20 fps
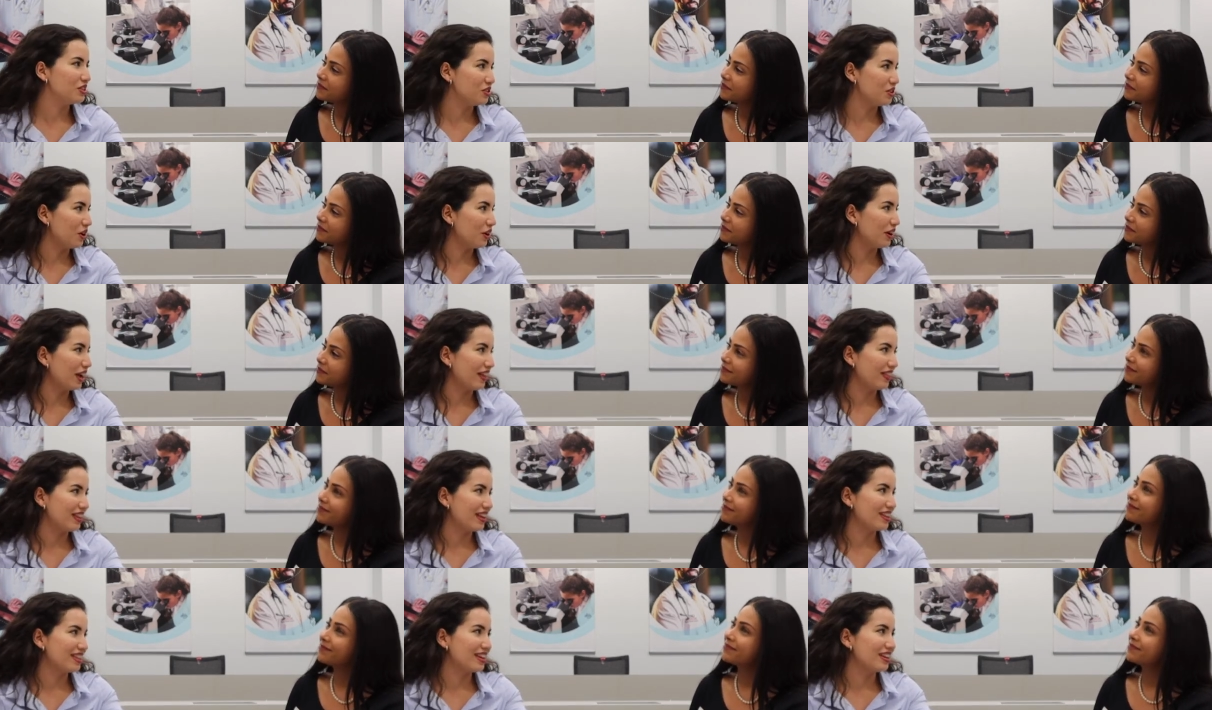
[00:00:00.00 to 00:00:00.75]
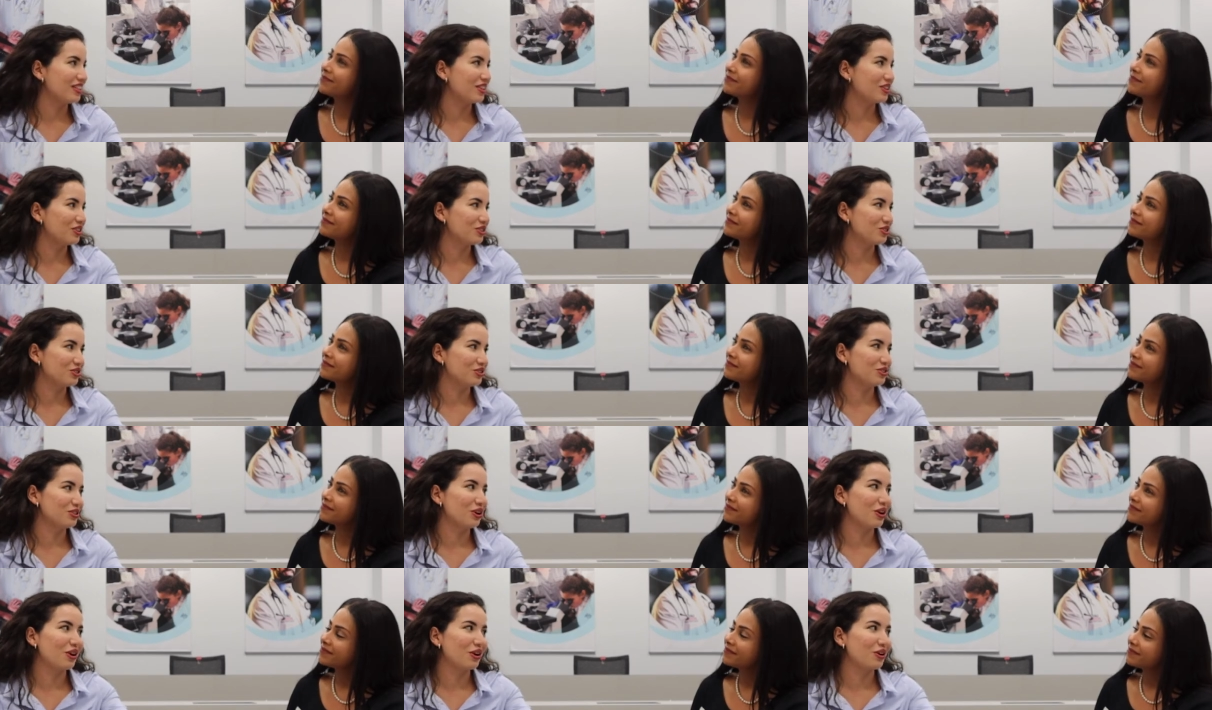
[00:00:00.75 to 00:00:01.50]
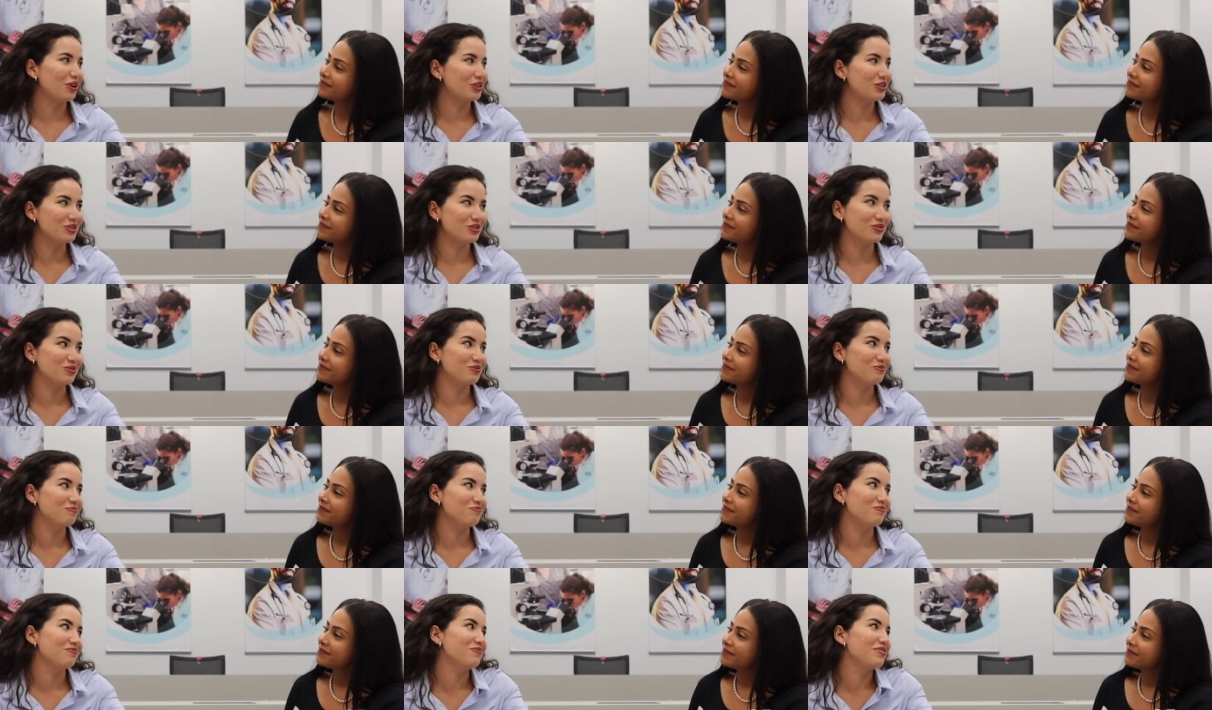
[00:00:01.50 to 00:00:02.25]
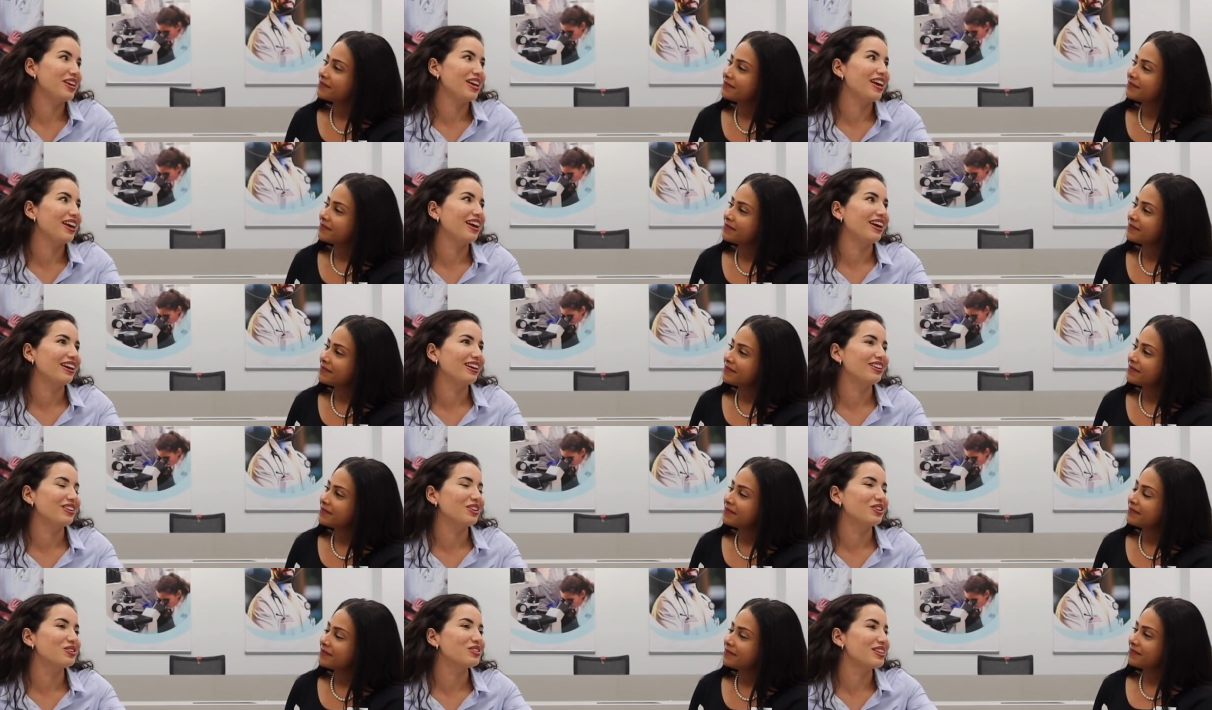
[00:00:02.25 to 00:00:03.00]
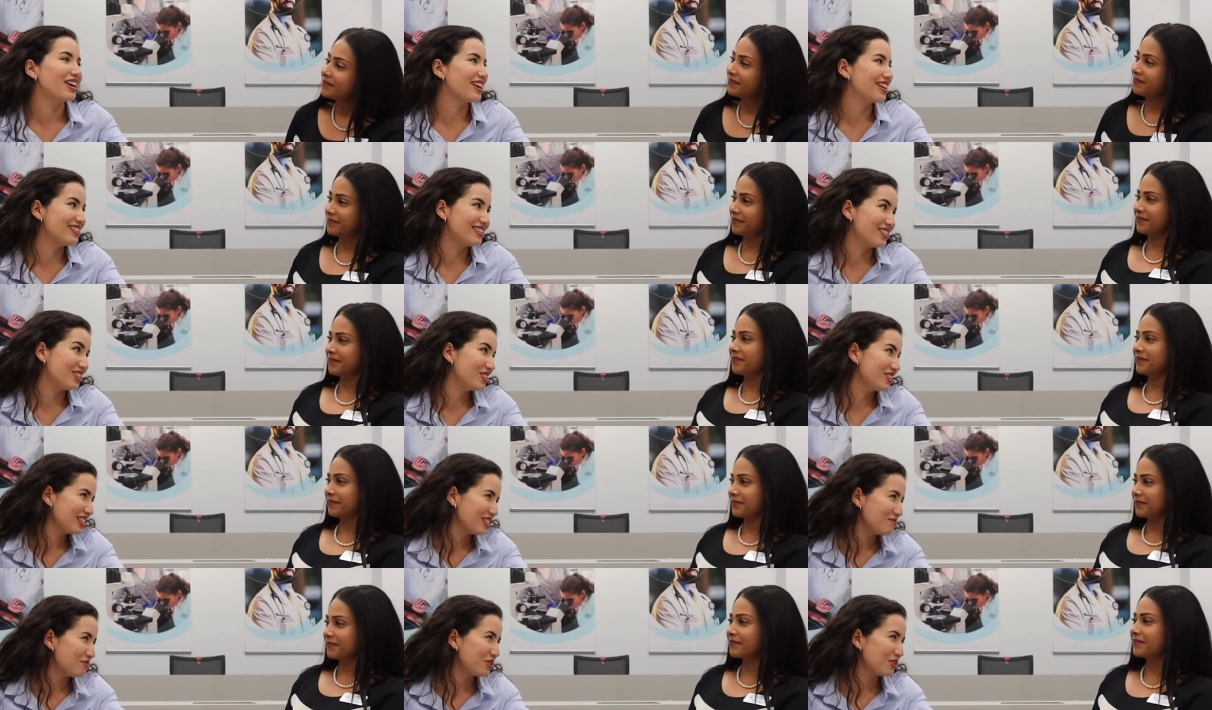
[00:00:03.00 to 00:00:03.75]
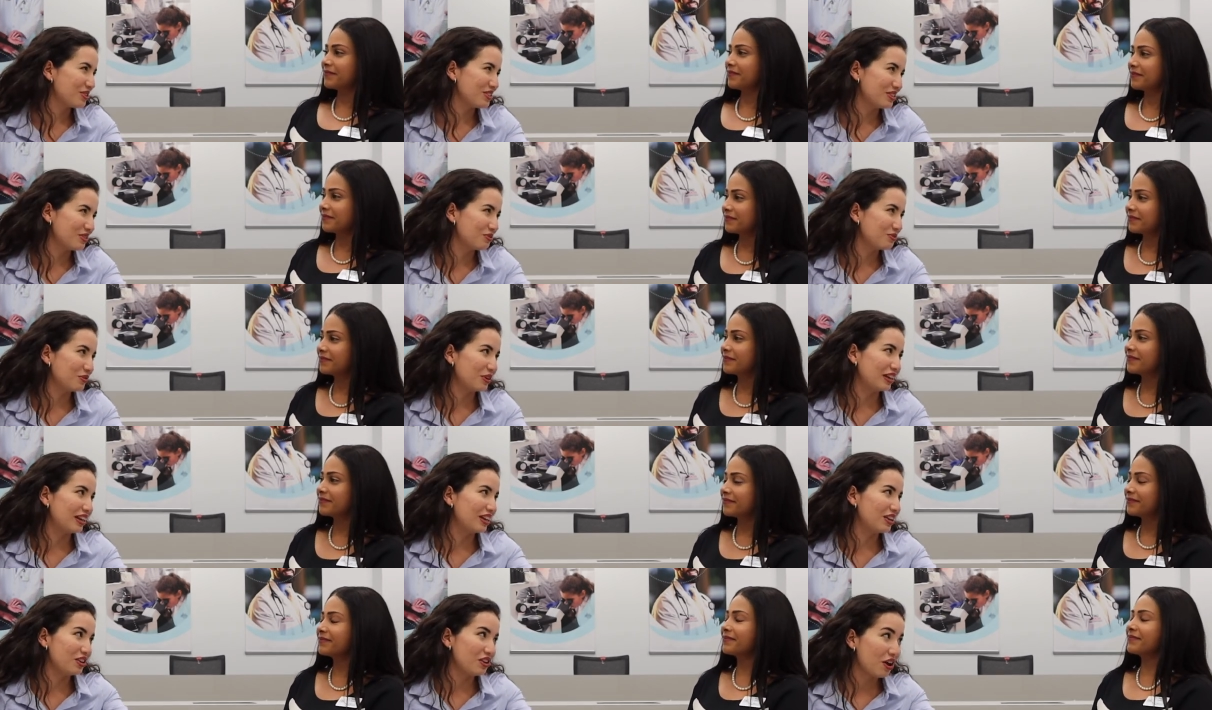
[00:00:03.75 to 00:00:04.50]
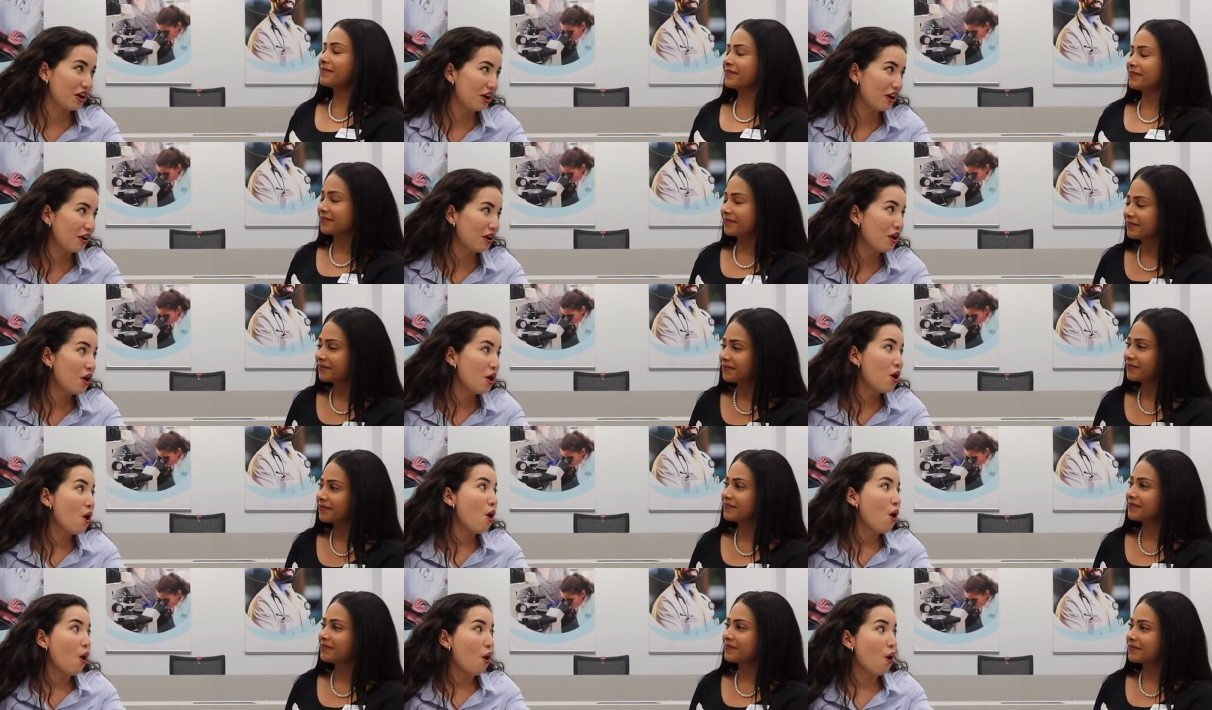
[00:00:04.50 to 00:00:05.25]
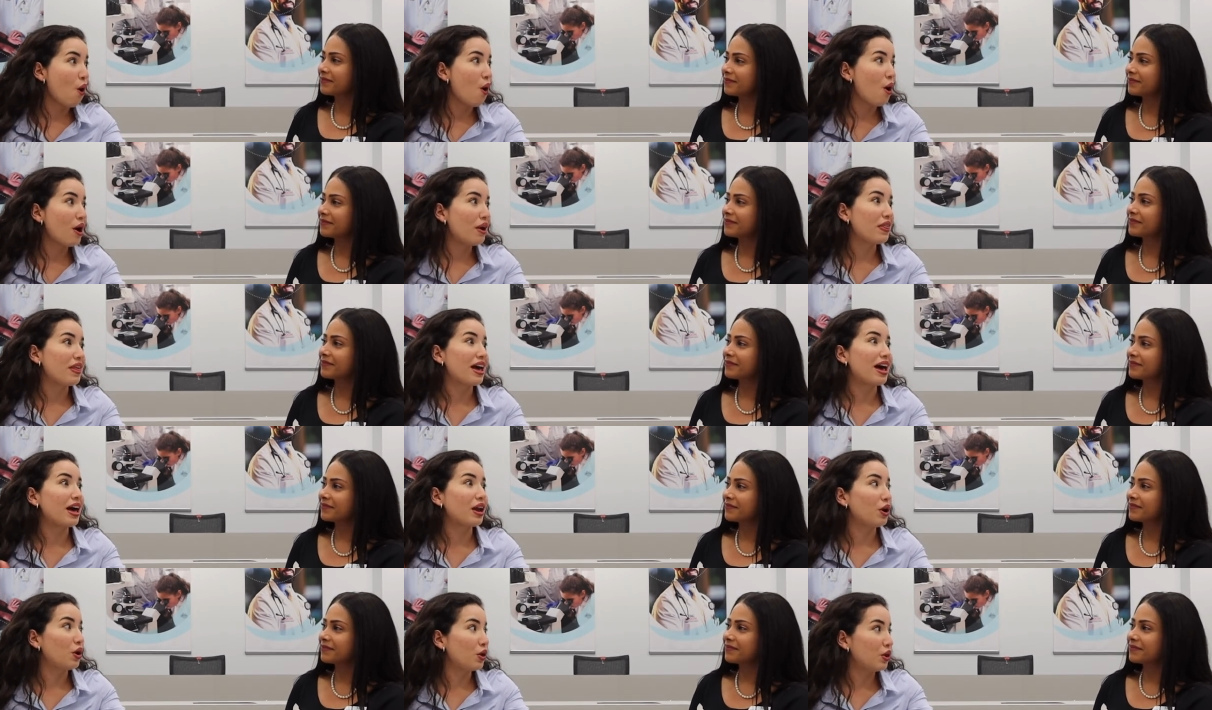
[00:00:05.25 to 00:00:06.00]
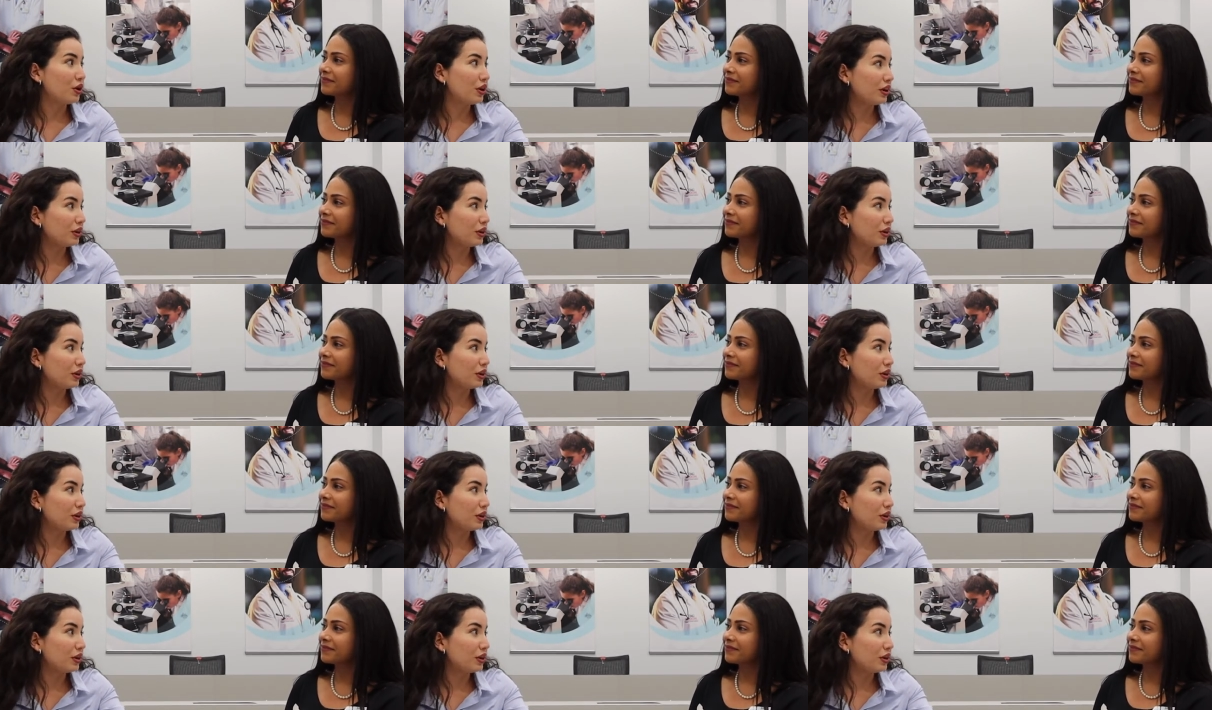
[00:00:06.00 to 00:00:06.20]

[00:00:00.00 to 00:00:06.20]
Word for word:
Speaker 1: young, and they think they're not going to be taken seriously because they're really young, or they had other